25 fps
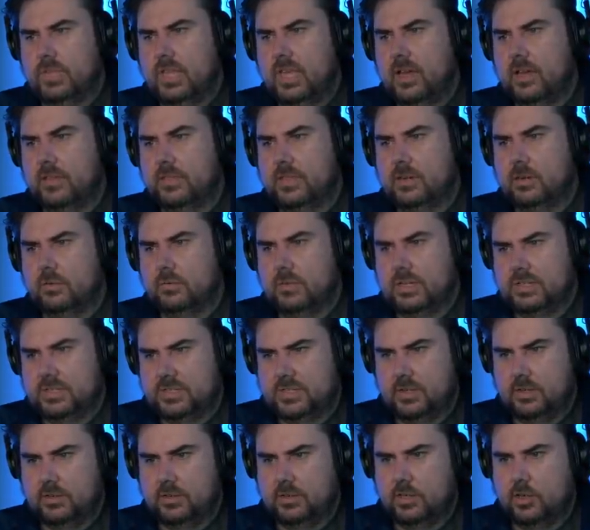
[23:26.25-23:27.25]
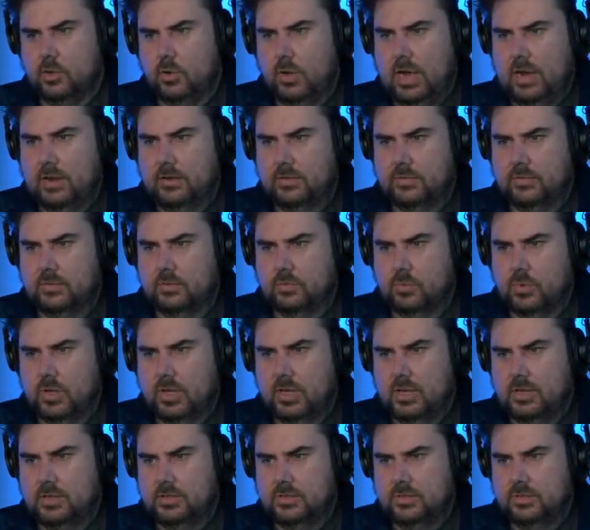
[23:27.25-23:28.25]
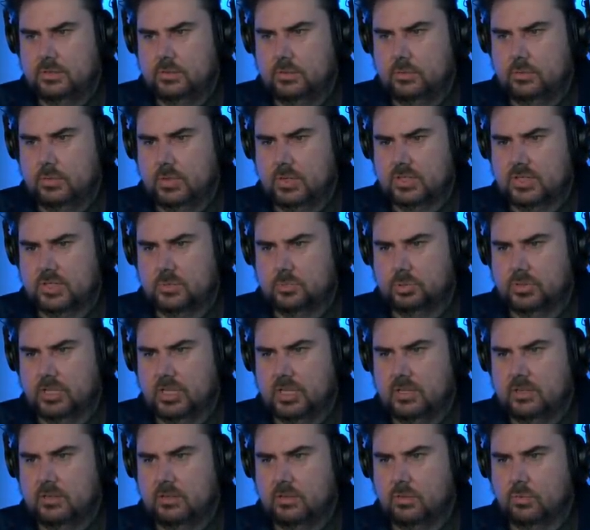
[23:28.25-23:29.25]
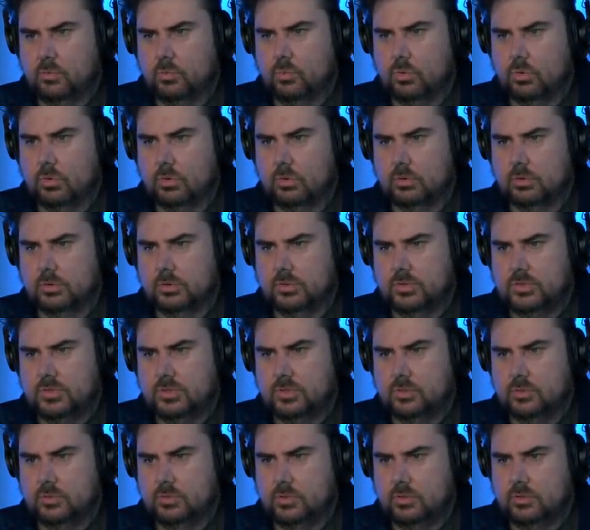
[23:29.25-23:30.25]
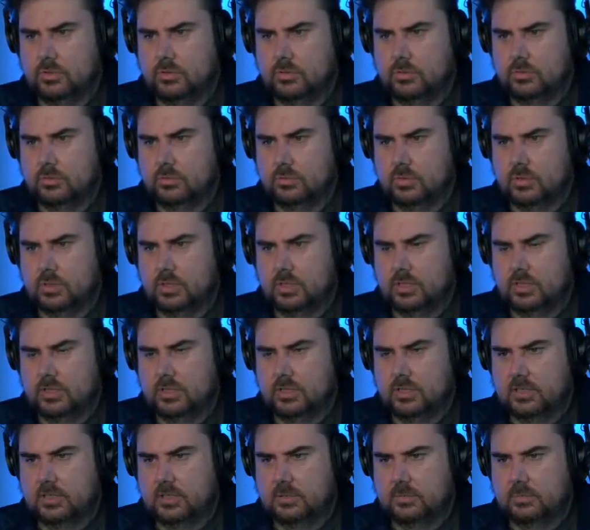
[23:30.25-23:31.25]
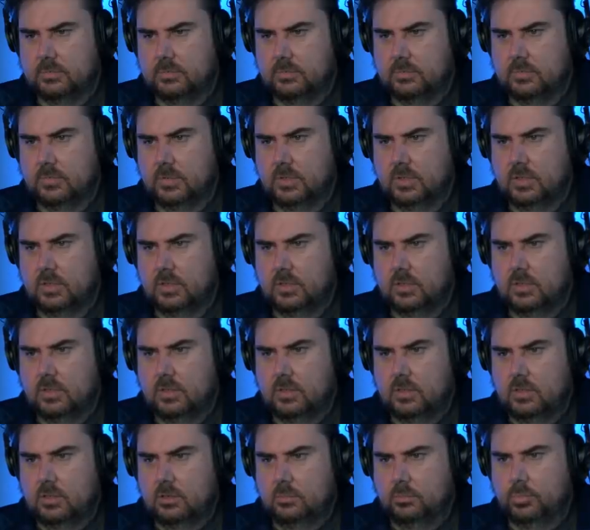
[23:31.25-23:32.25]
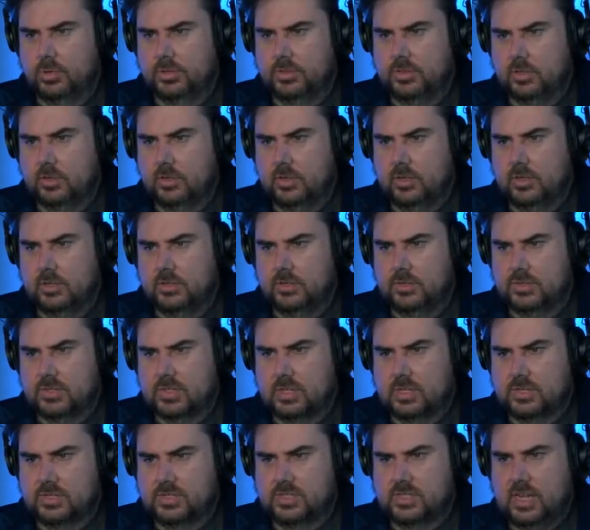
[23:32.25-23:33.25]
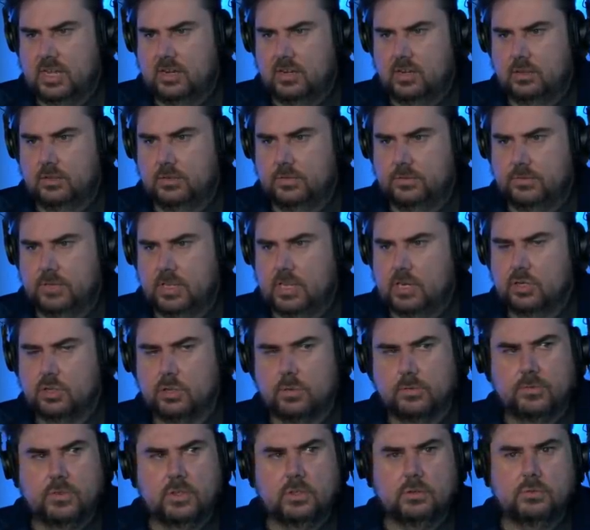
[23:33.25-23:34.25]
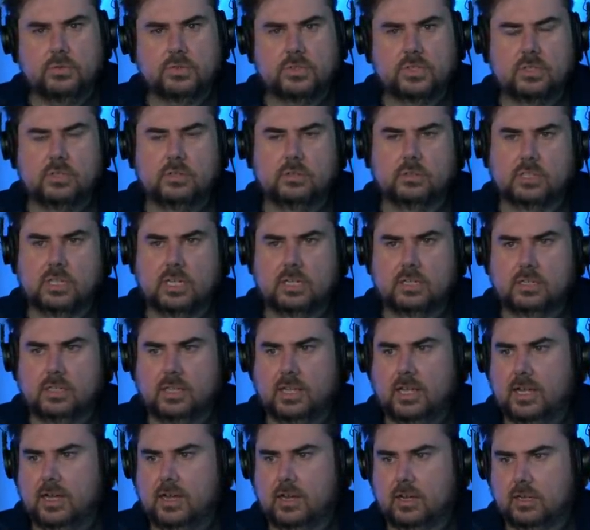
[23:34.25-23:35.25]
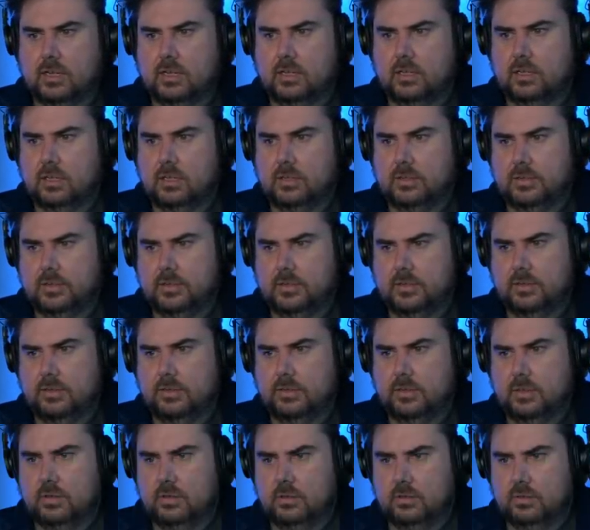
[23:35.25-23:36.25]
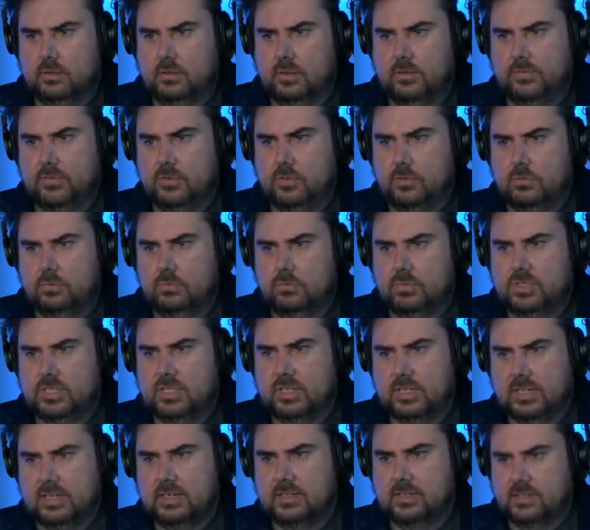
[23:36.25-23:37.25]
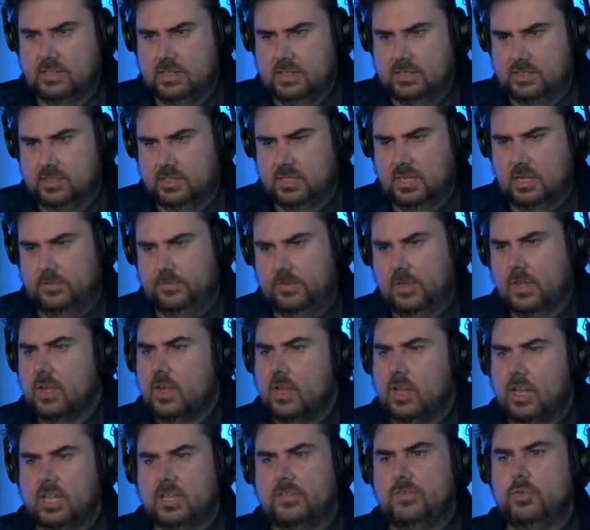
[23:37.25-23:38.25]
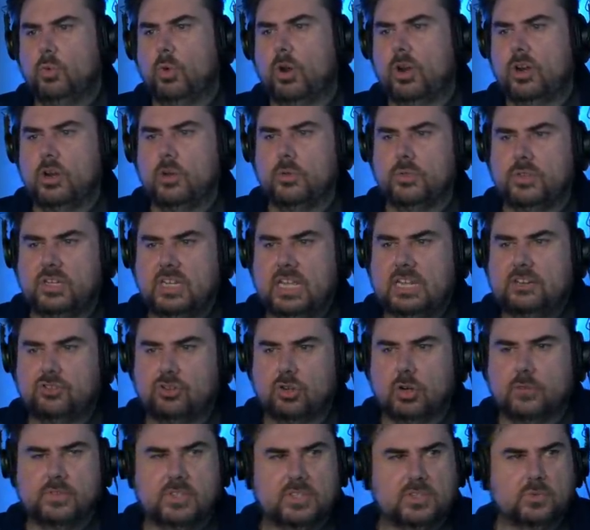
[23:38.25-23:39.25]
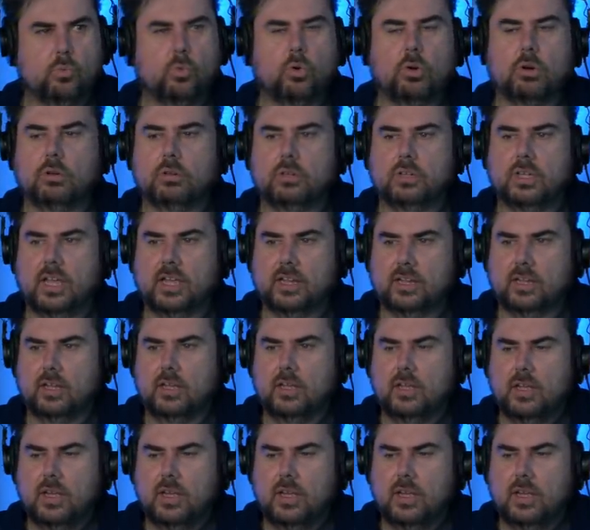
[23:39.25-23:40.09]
Yeah, they don't necessarily go out of their way to explain the world to you, but there is a set of interviews that you'll unlock that if you dig into that stuff, like if you want to know the nature of this world, like